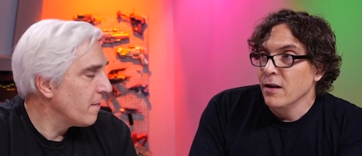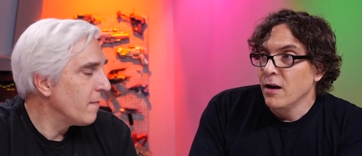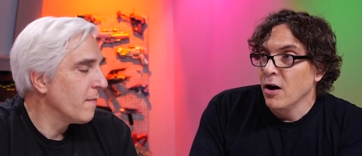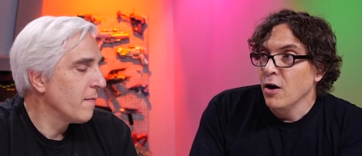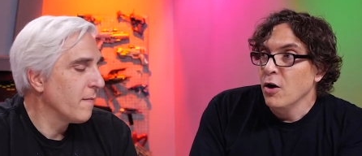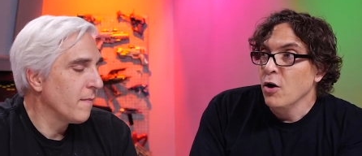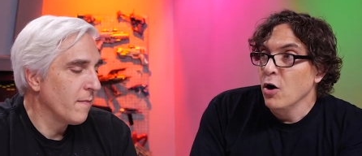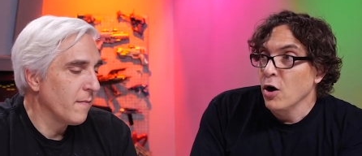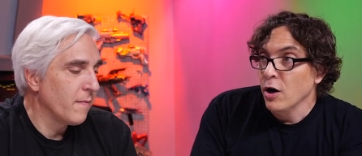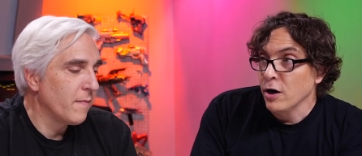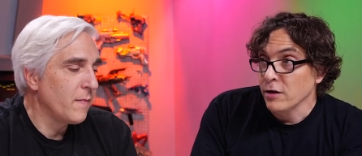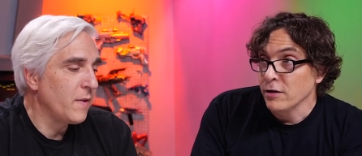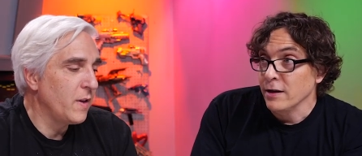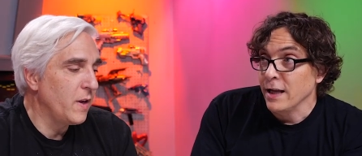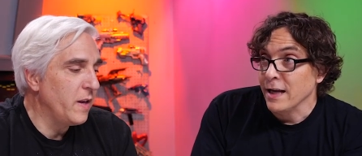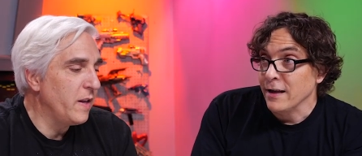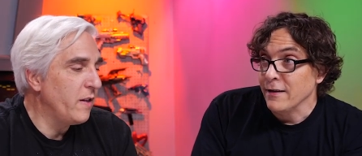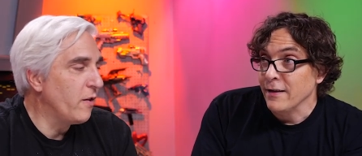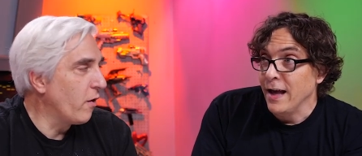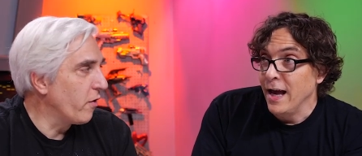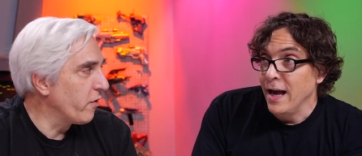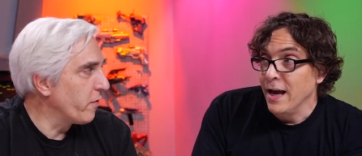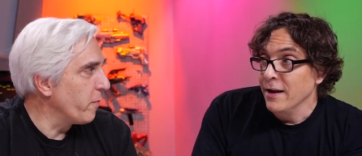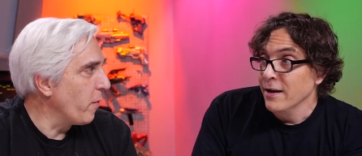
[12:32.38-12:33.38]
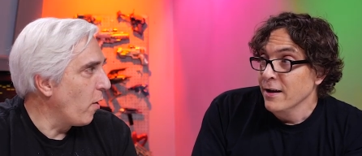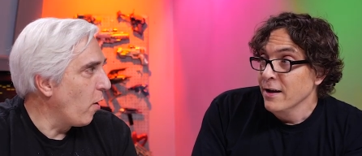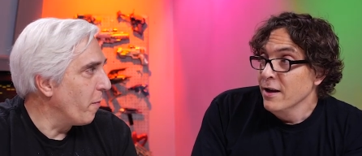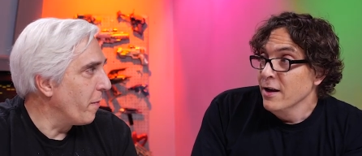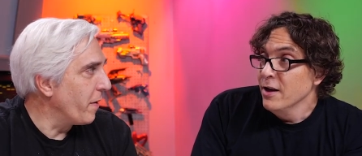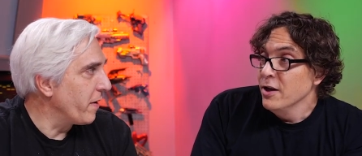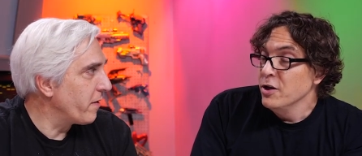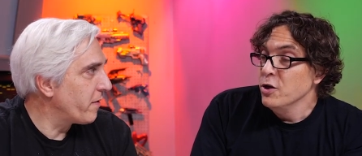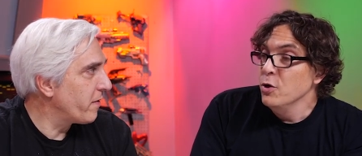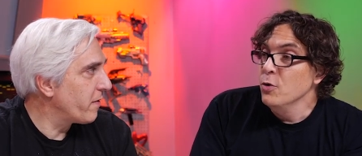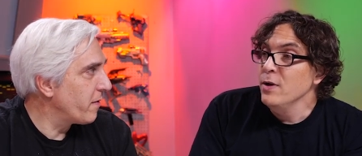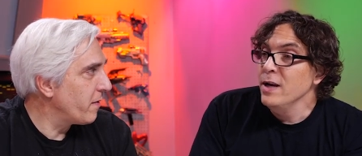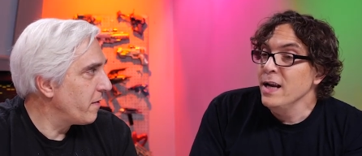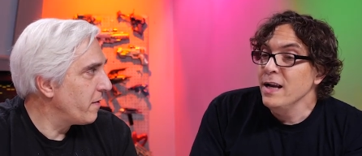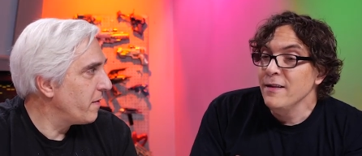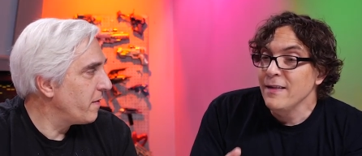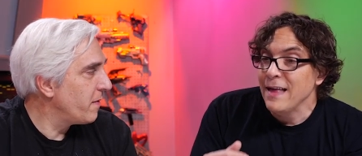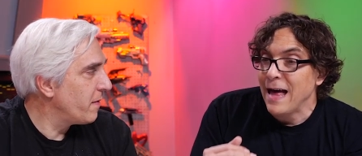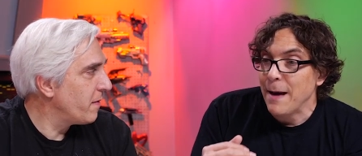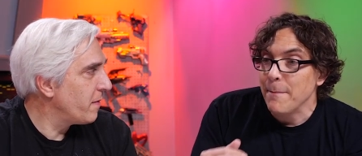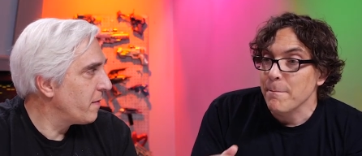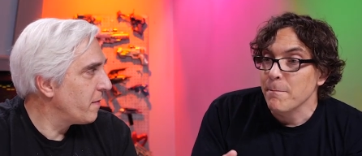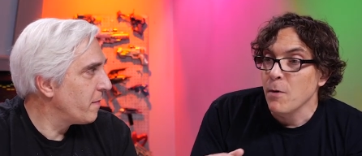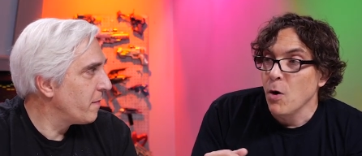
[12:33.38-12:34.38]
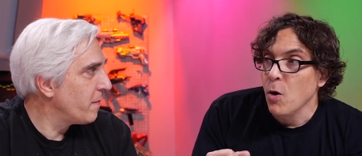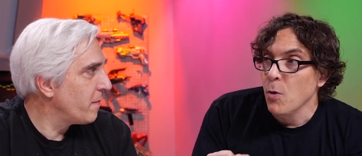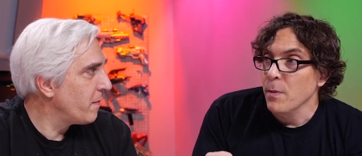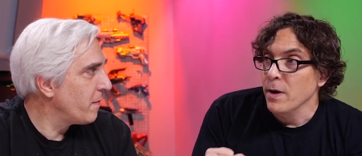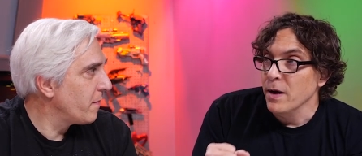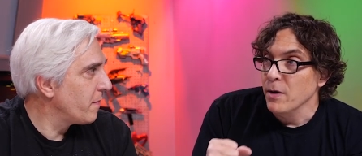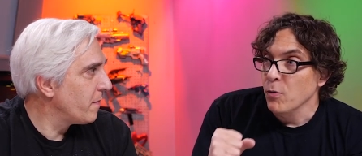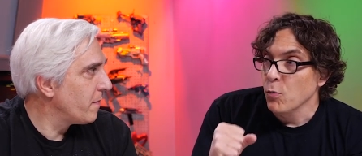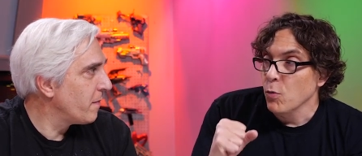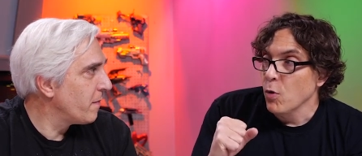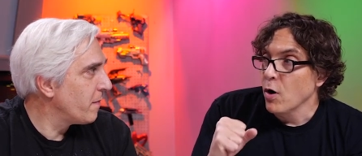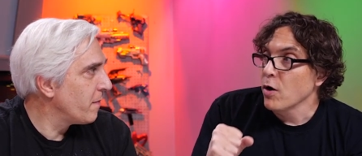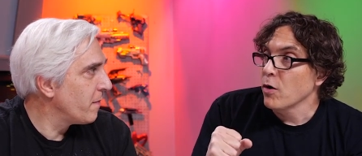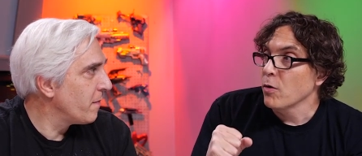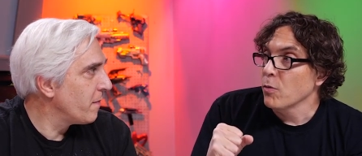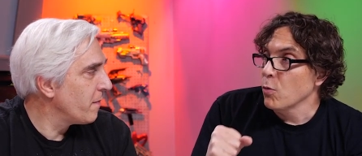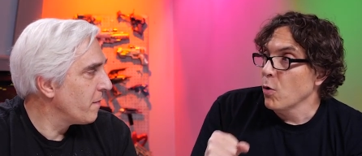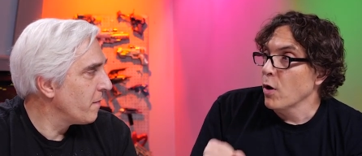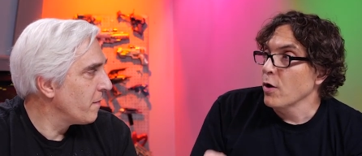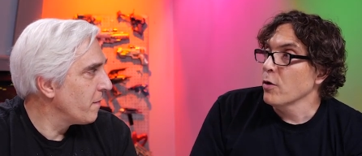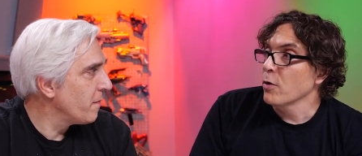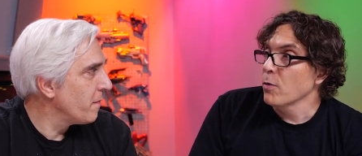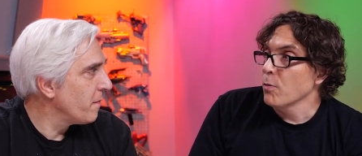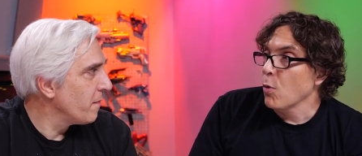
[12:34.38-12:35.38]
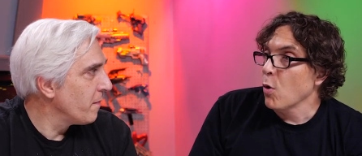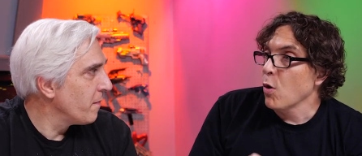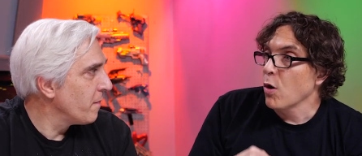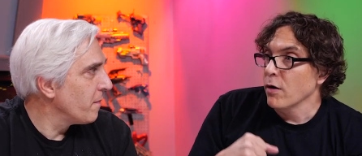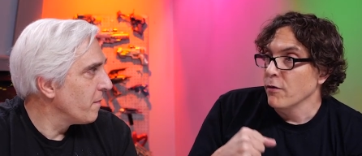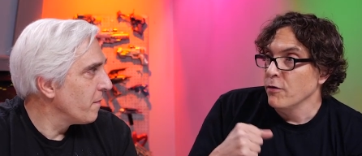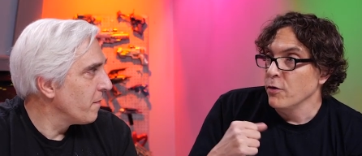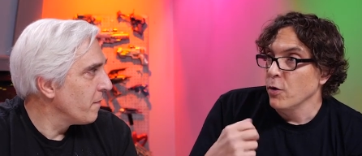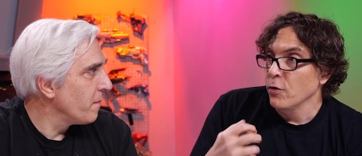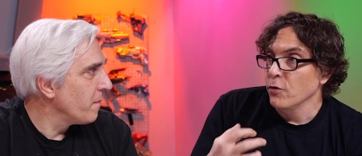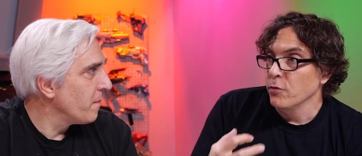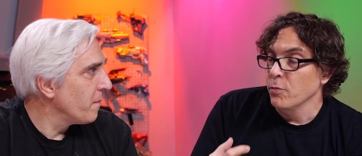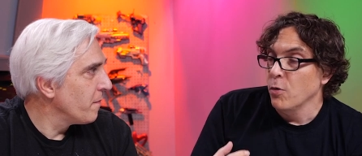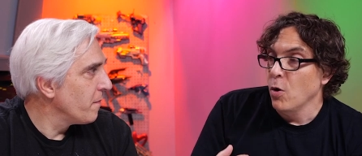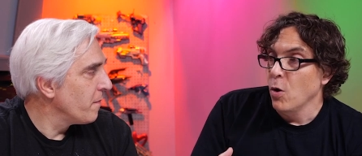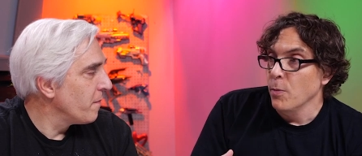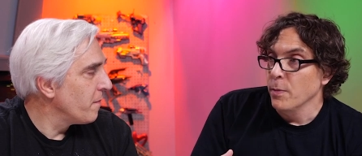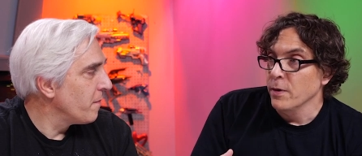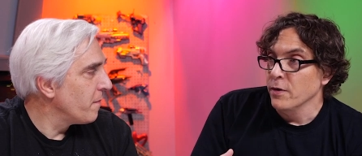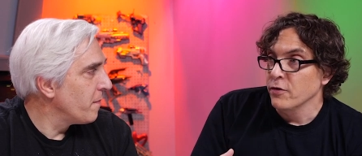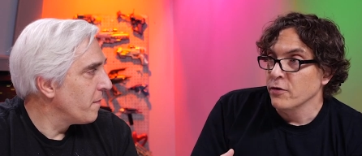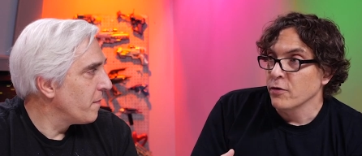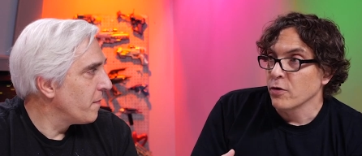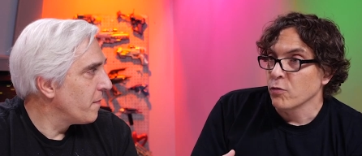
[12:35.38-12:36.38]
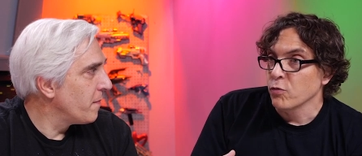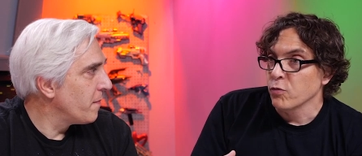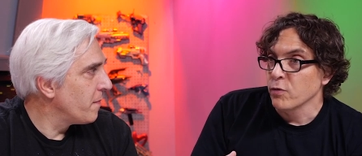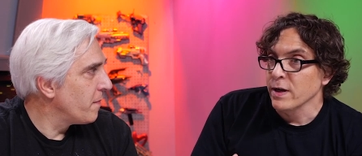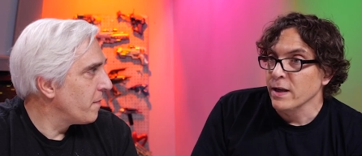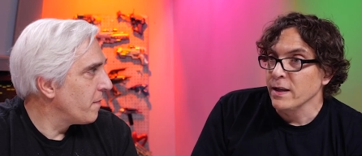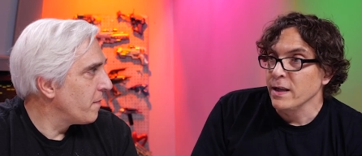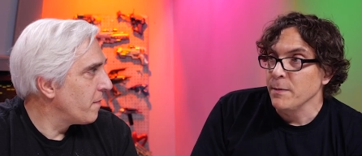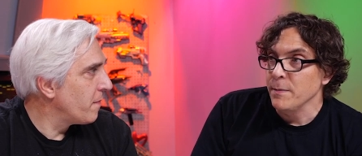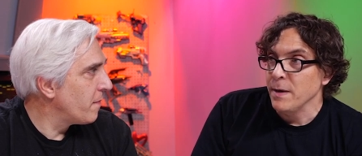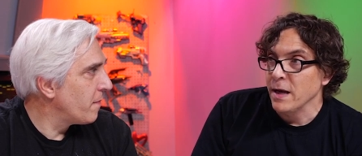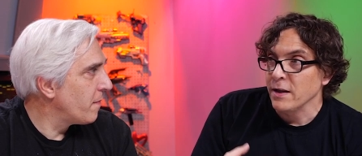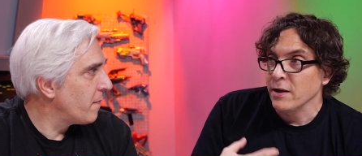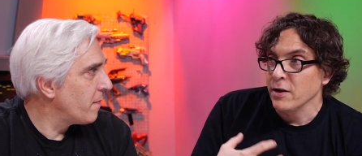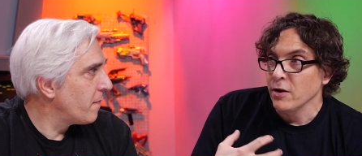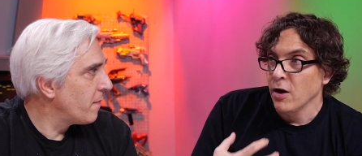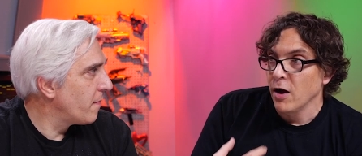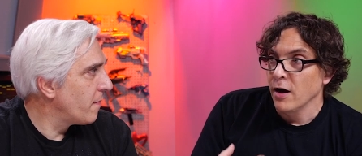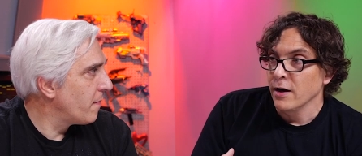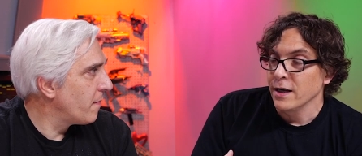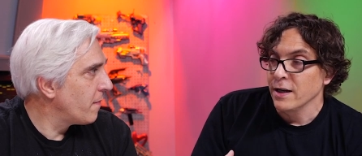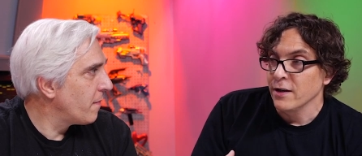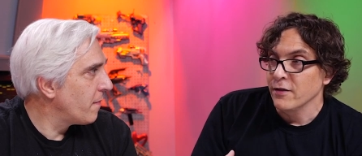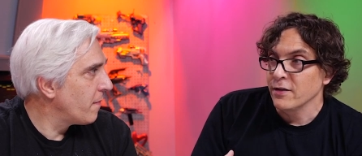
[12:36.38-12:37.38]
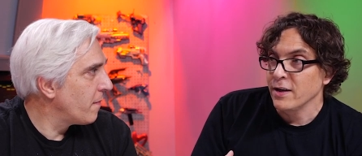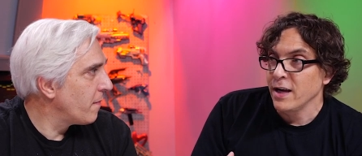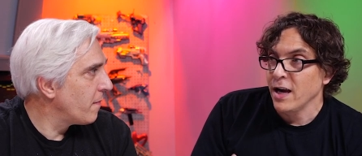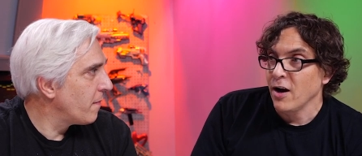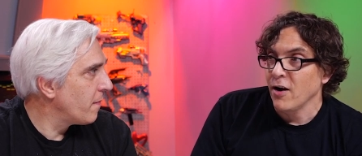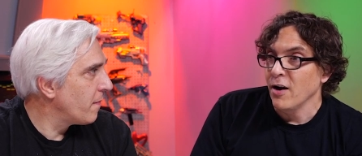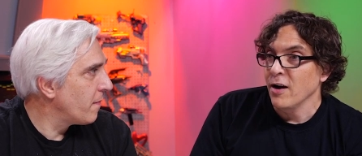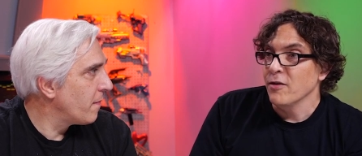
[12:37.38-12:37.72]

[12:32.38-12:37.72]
Speaker 1: a hook like need that. those moments. You need that moment, one or, one or more of those moments, to really make the audience care.